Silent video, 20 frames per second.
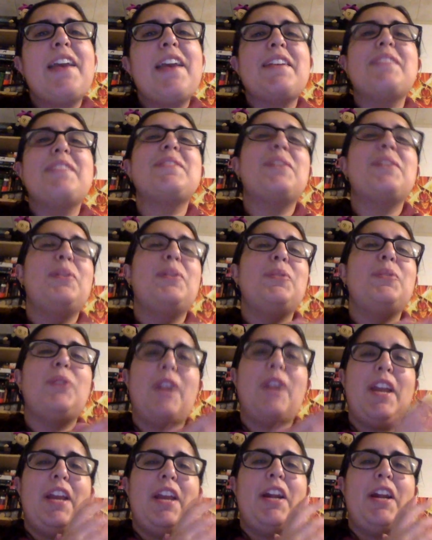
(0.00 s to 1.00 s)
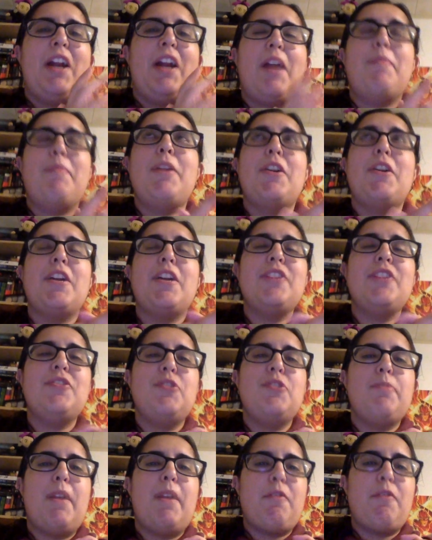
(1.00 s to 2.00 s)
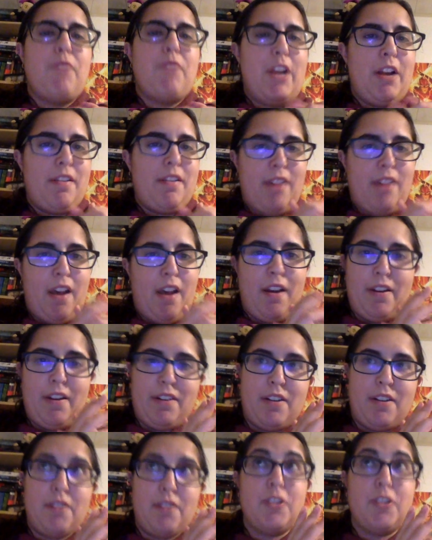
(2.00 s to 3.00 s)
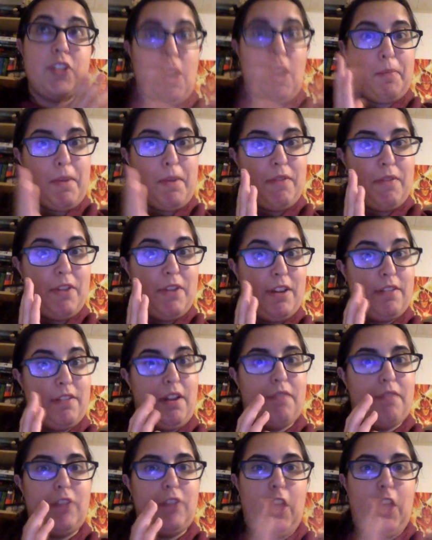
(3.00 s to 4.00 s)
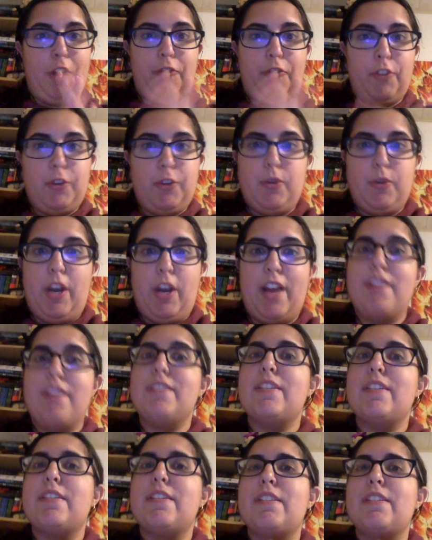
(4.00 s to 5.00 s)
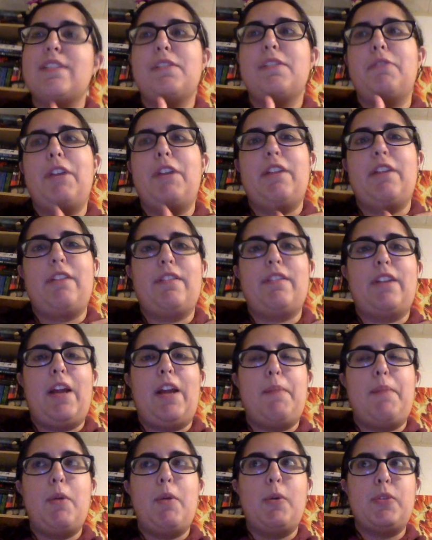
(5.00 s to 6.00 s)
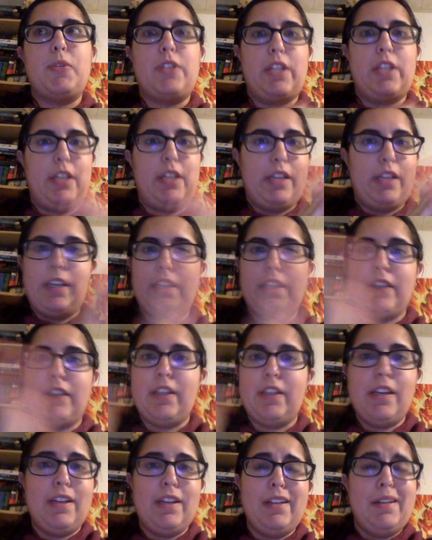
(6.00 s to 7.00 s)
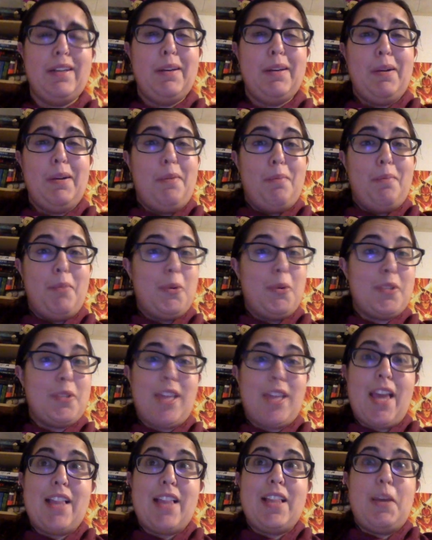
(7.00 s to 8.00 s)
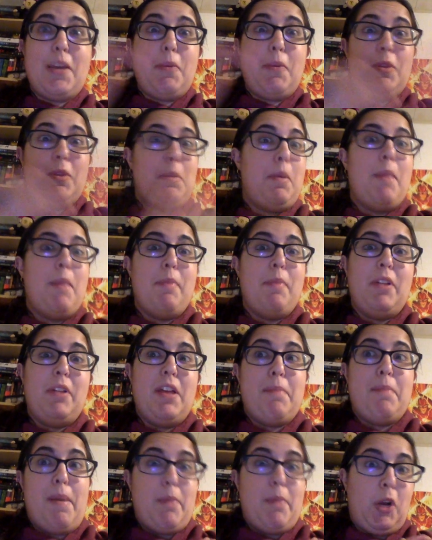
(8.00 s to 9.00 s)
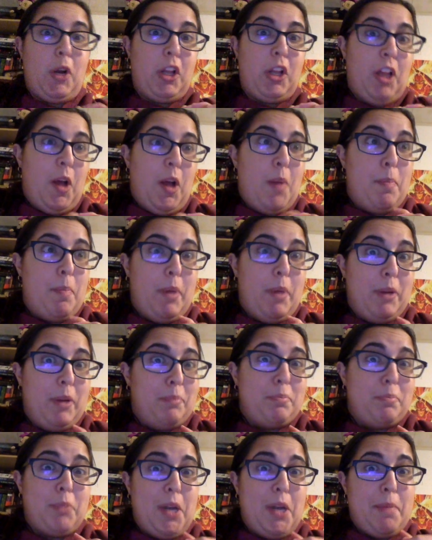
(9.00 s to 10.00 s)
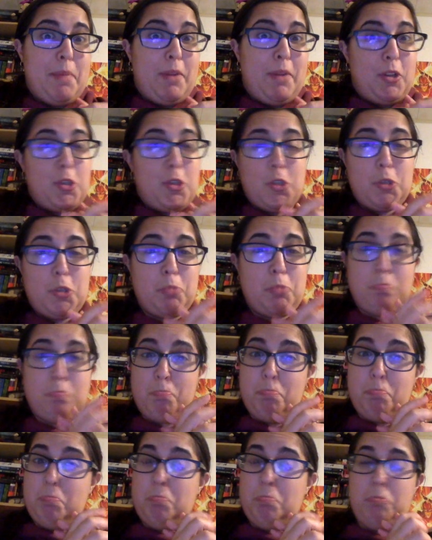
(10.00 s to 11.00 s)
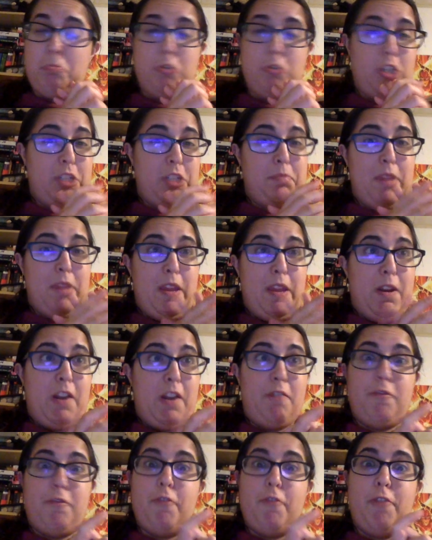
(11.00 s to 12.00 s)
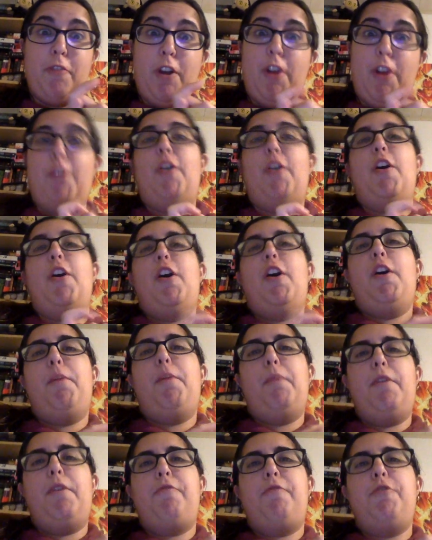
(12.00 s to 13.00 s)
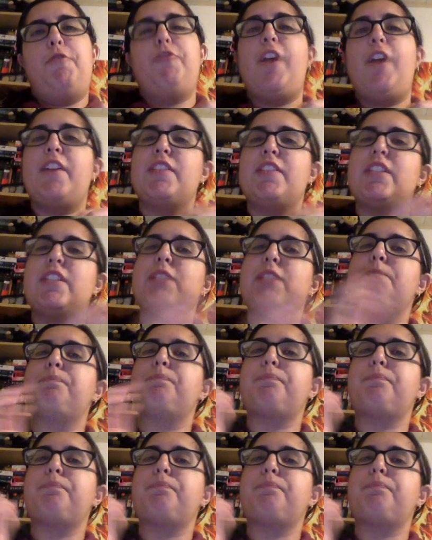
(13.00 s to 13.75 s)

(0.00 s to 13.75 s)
guys, Lori here. I'm here to do my start my Readathon vlog for you guys. This is the Readathon that I'm hosting most likely with the people in my book club, but pretty much just me and a few friends.